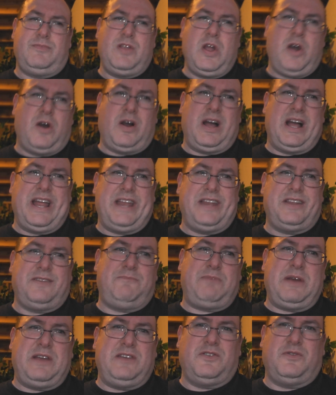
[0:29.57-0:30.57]
No, I
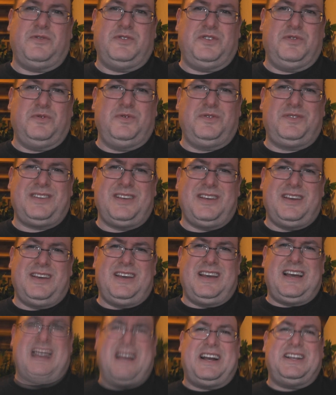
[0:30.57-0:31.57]
didn't pay no dues.
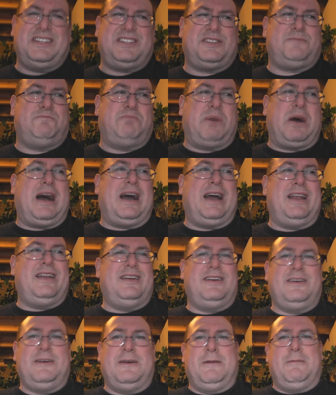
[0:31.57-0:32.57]
I just bought